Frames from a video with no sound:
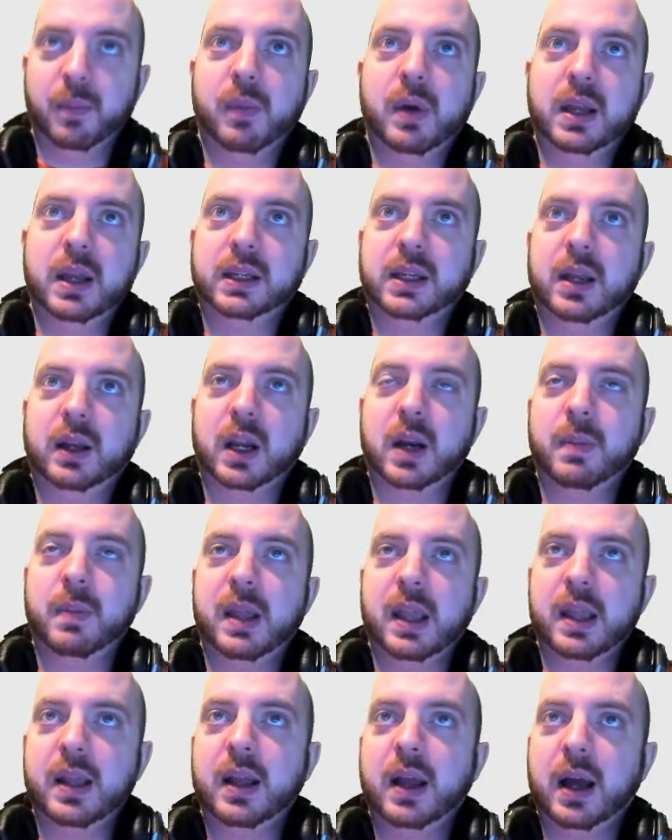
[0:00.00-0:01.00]
Is it going to
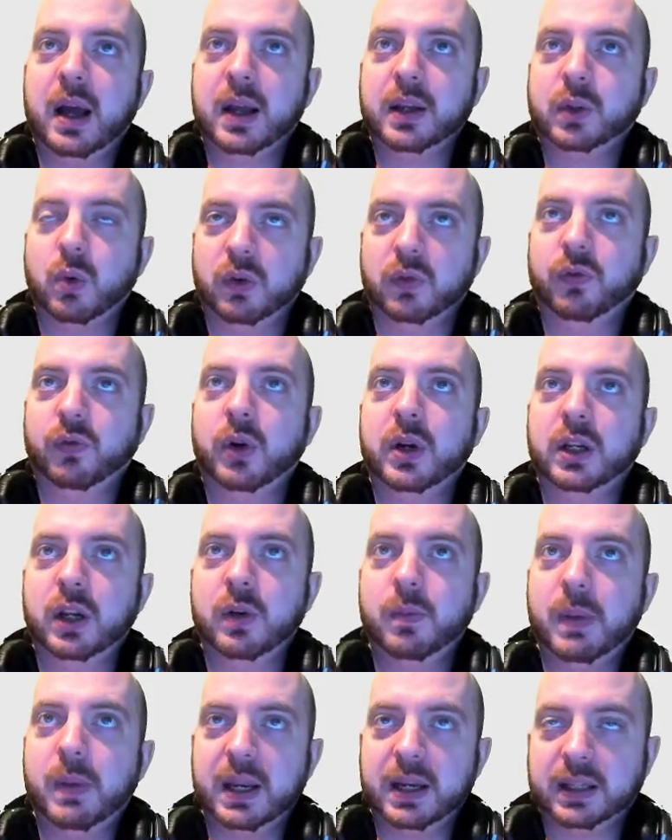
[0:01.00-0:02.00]
be Squadron 42
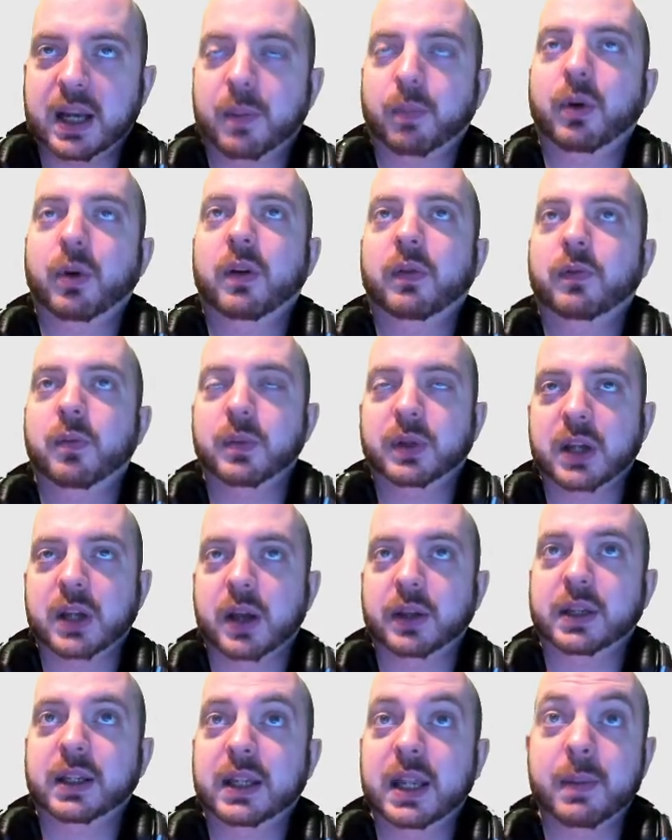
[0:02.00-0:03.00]
being separate from Star
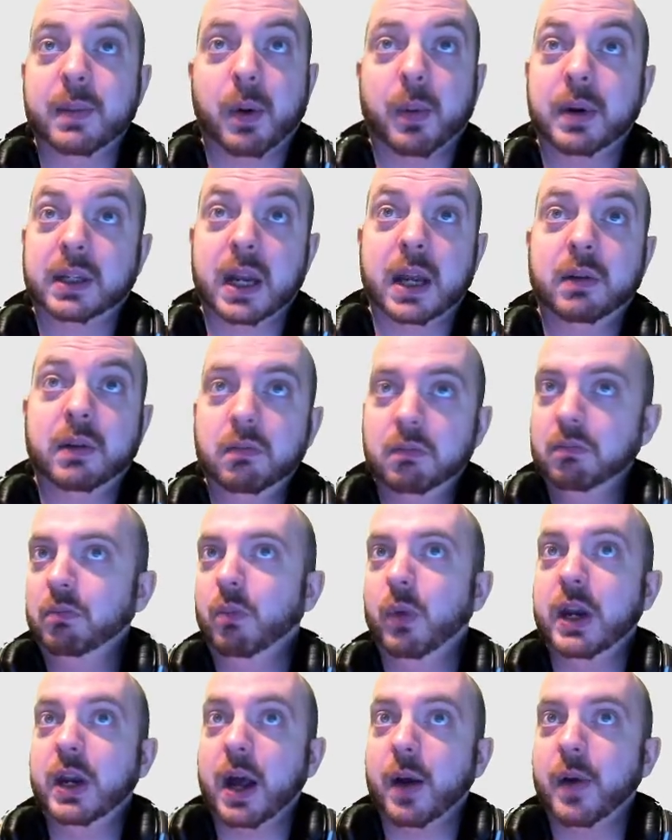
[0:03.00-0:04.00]
Citizen? They probably said,
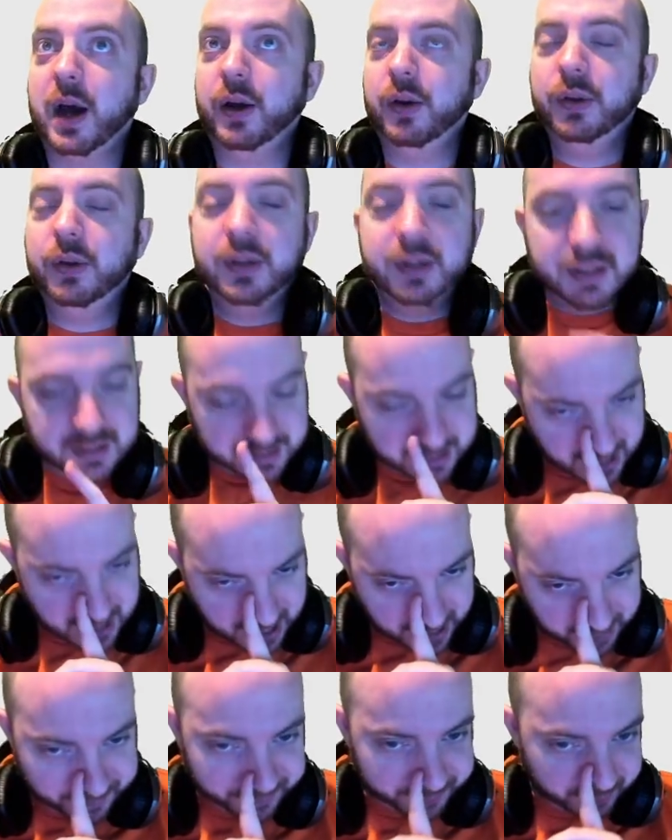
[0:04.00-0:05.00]
we don't know.
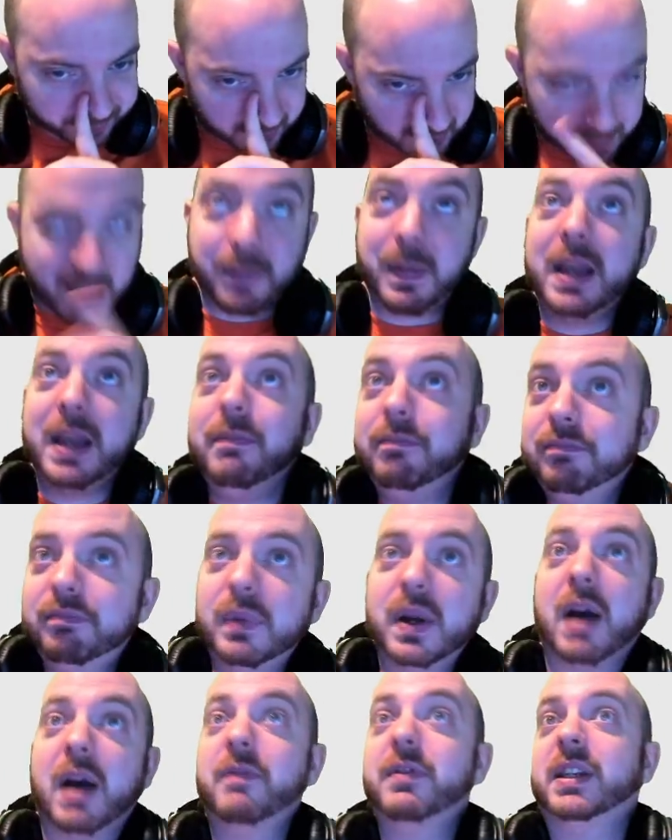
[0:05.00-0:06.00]
Maybe. We
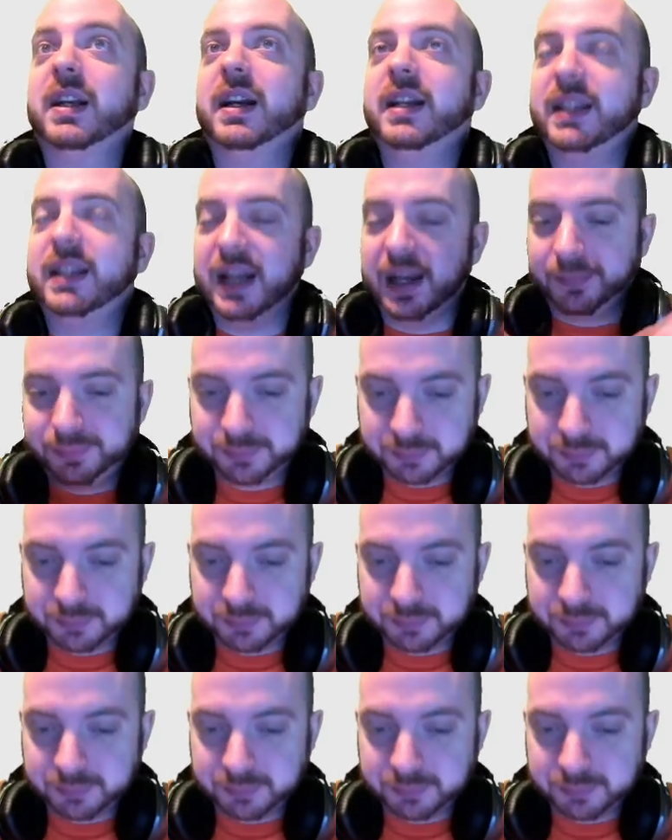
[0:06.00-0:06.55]
haven't decided yet.